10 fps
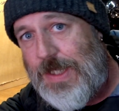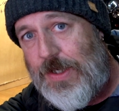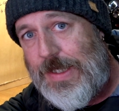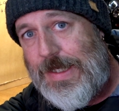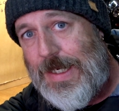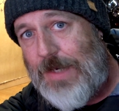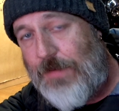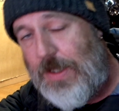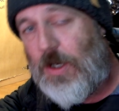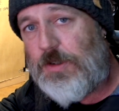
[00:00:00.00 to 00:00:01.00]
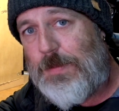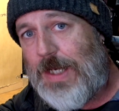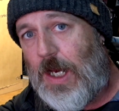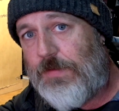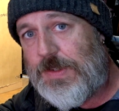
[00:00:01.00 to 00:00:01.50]
I didn't get everything. I was a
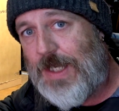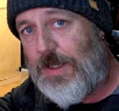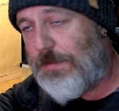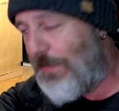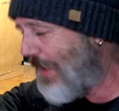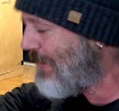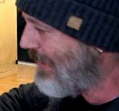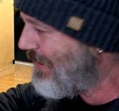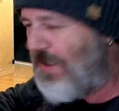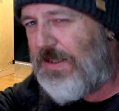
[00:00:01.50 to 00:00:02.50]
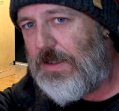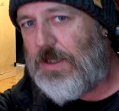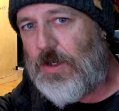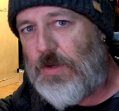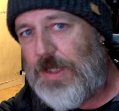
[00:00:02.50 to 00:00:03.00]
bit overzealous, but you know, you
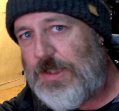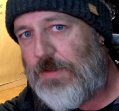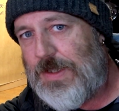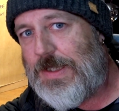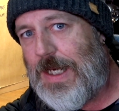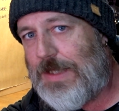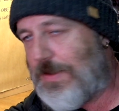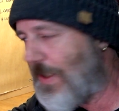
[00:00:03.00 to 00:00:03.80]
got to reach for the stars,